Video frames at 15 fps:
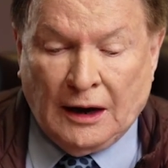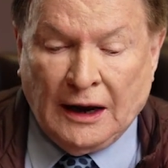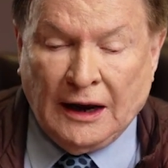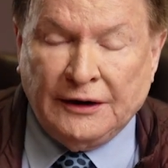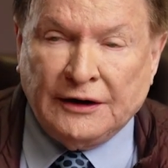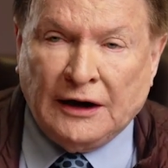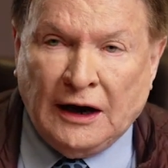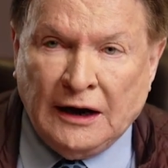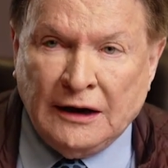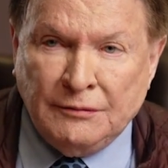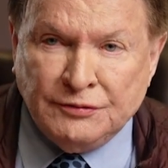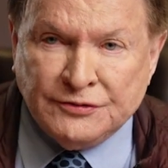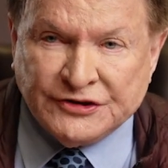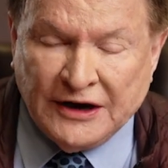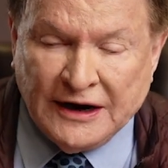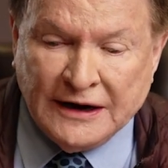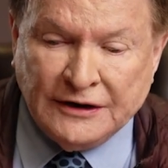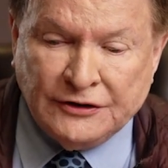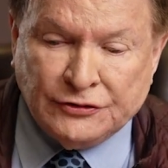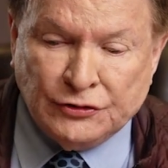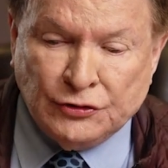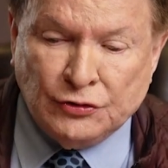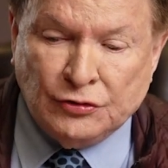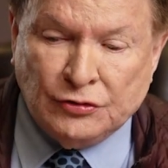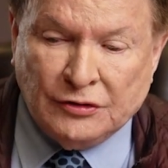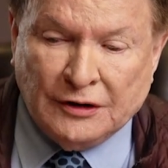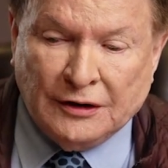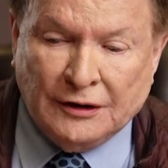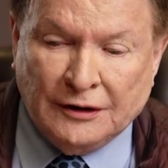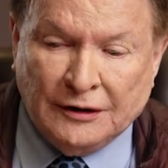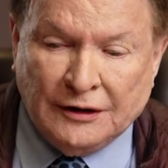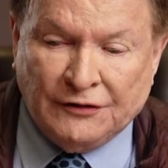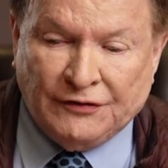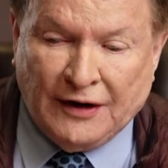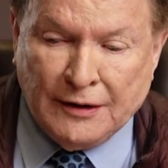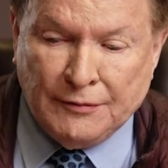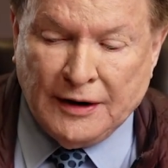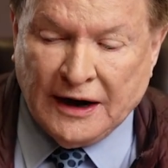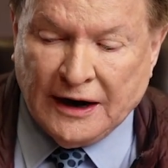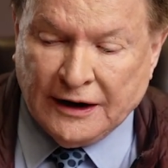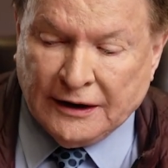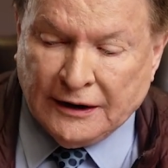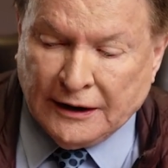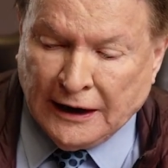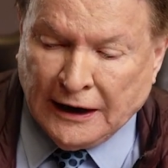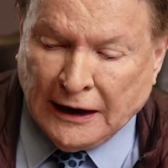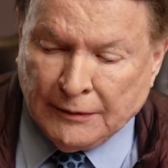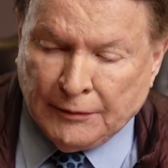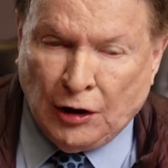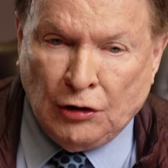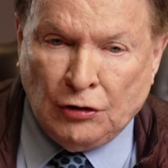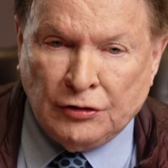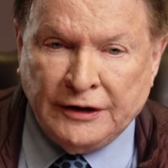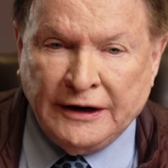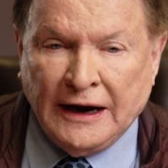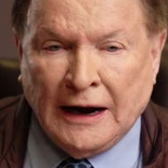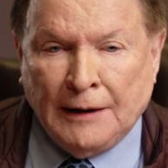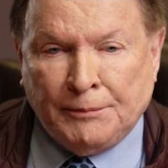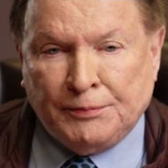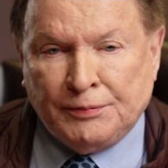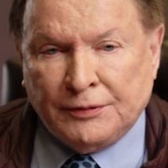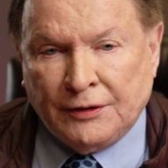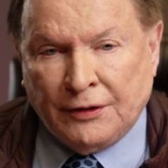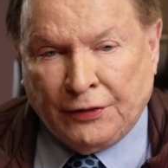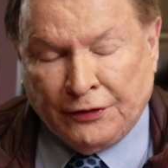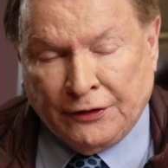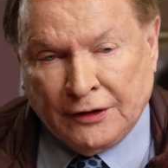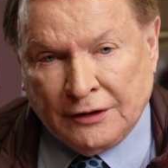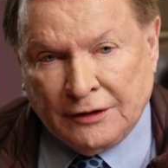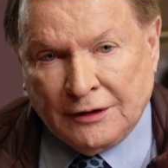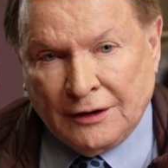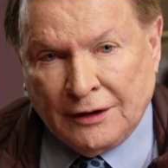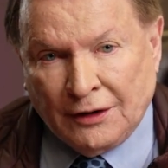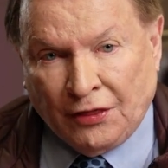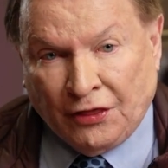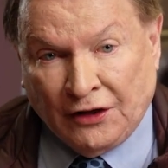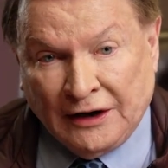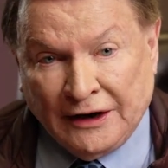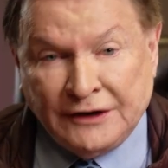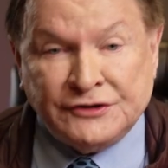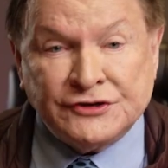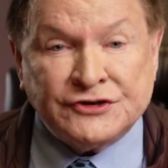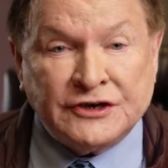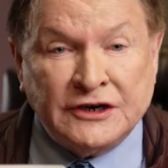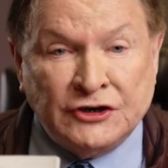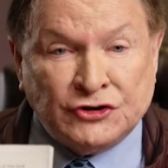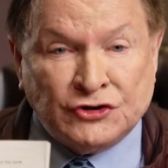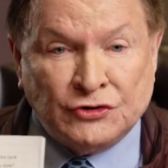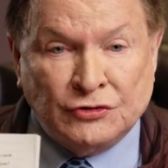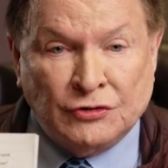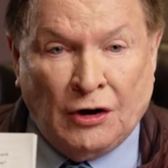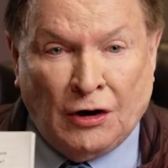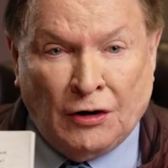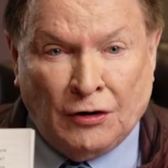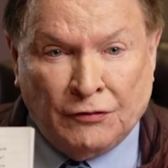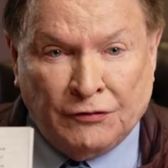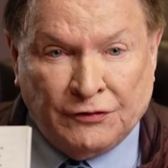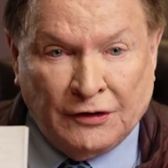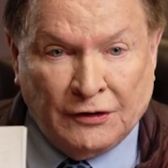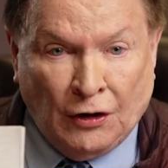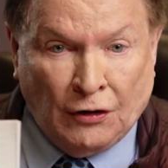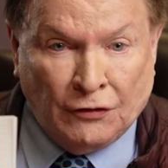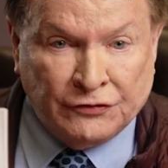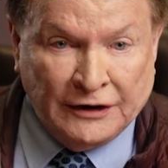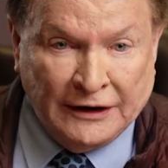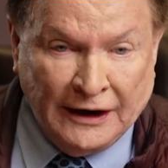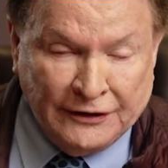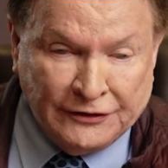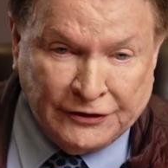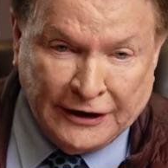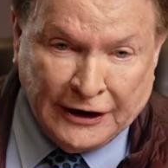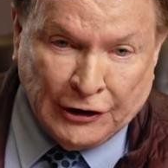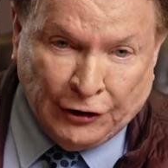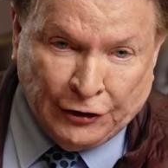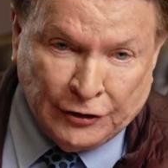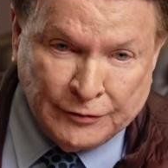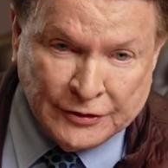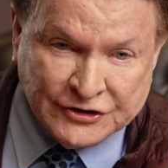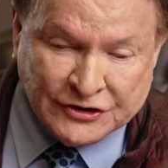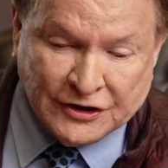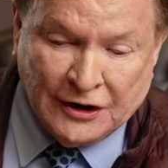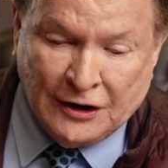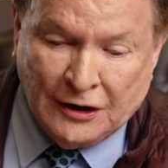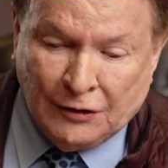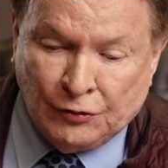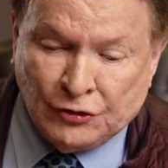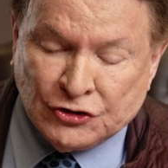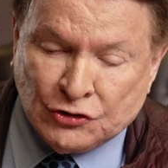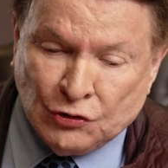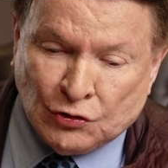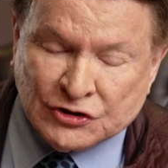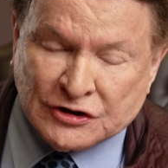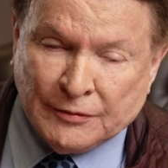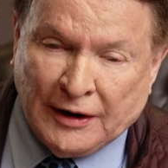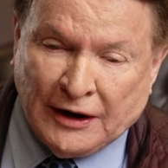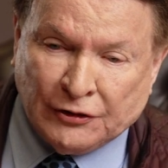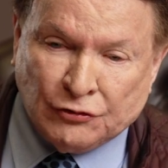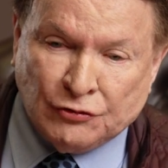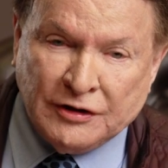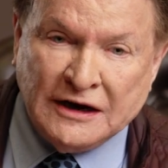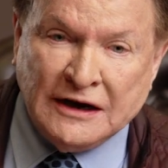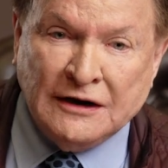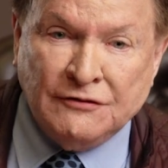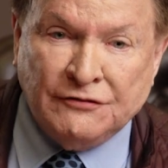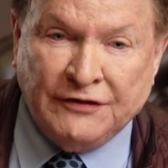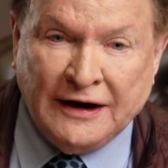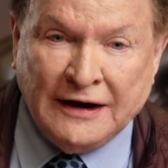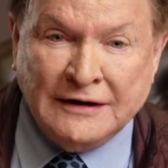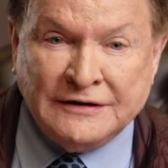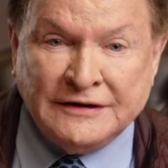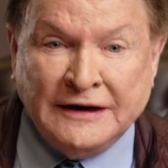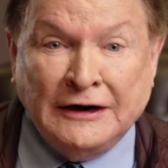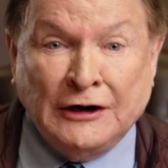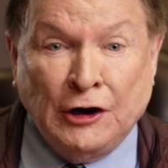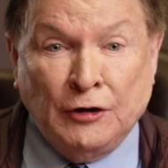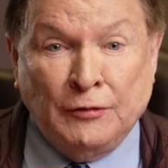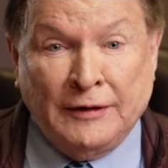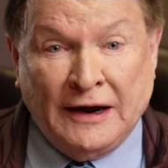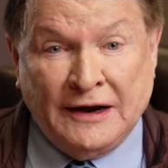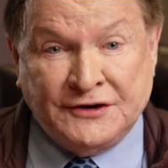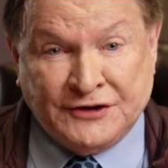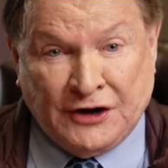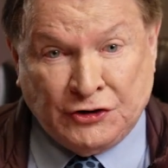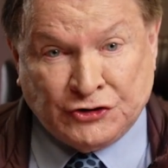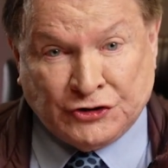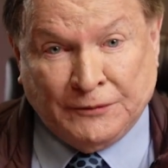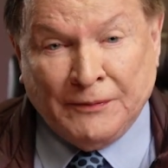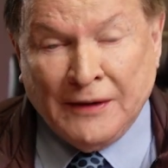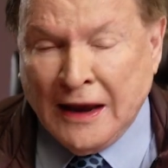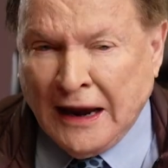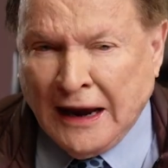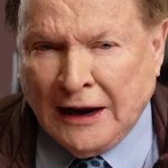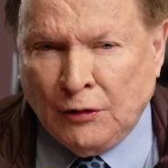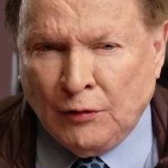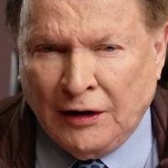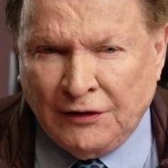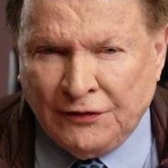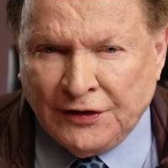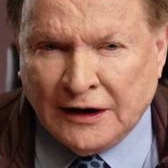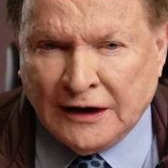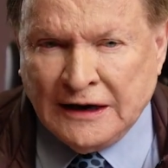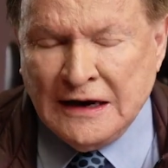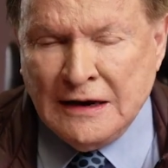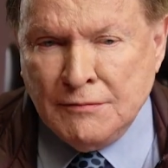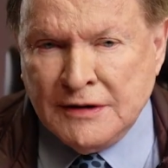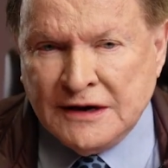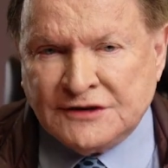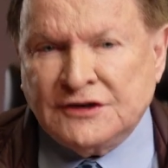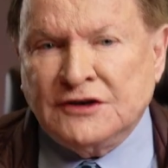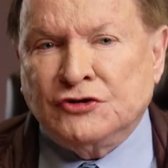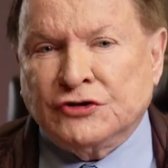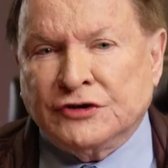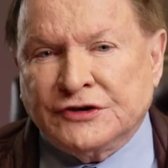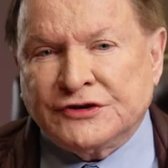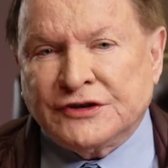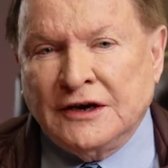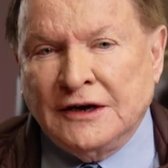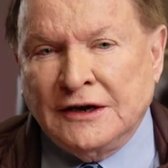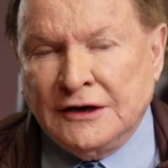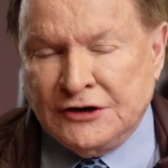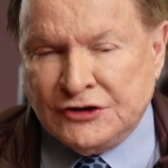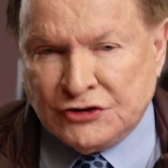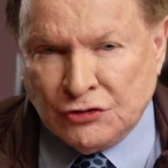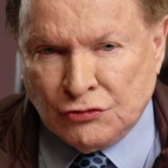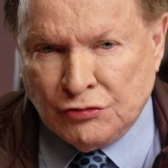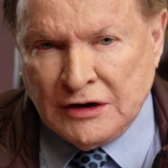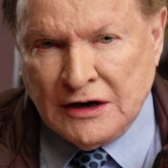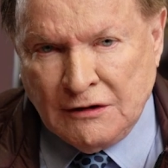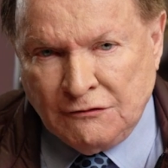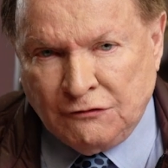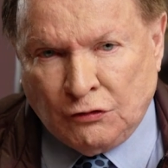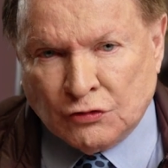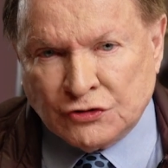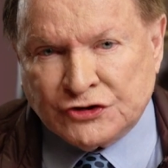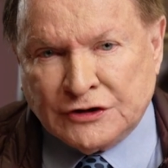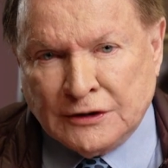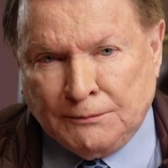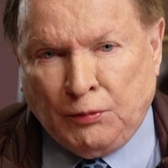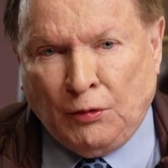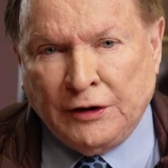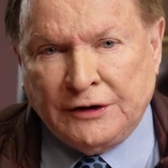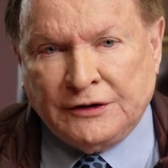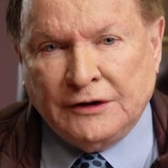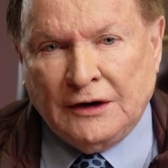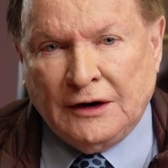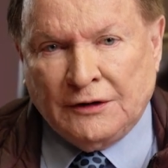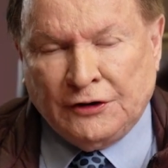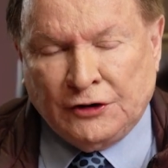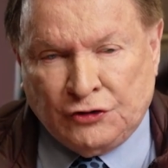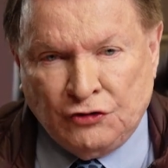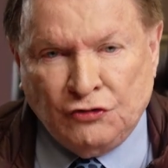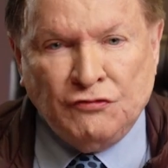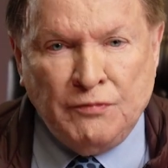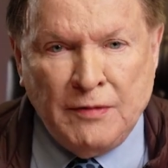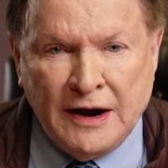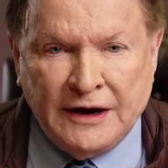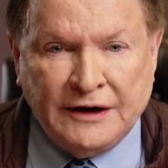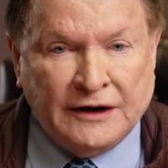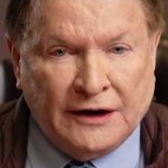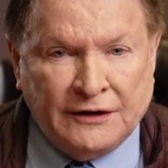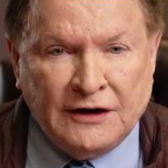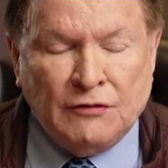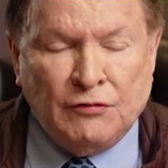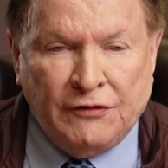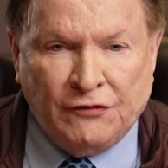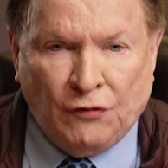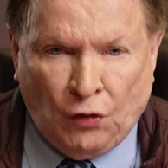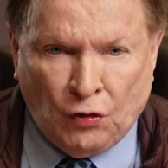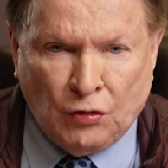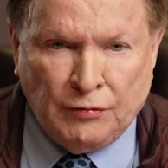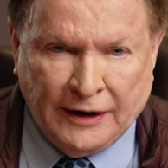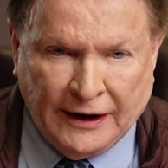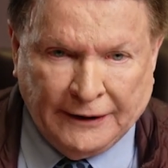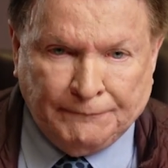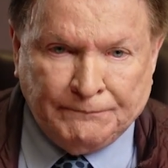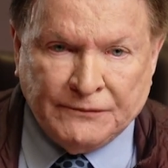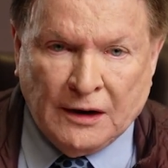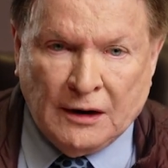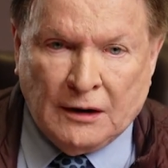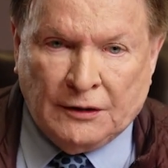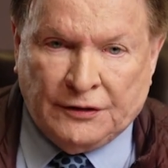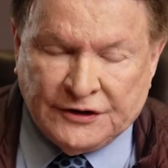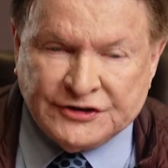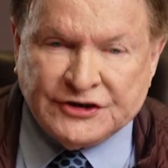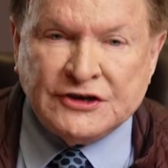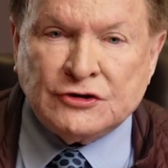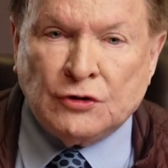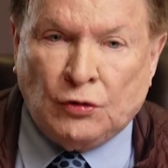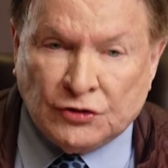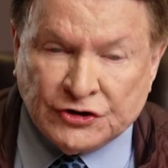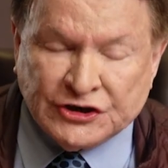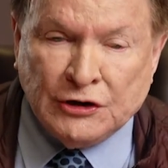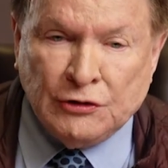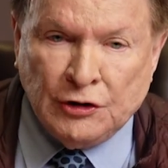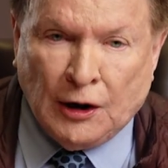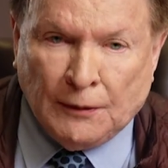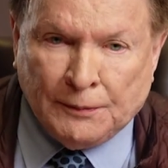And I'm saying to you, if I may, and I'm holding up the latest issue of the London Economist, which talks about reinventing globalization. And one of the key messages is to reinforce the point that you've made, and I think we've all made. This is also an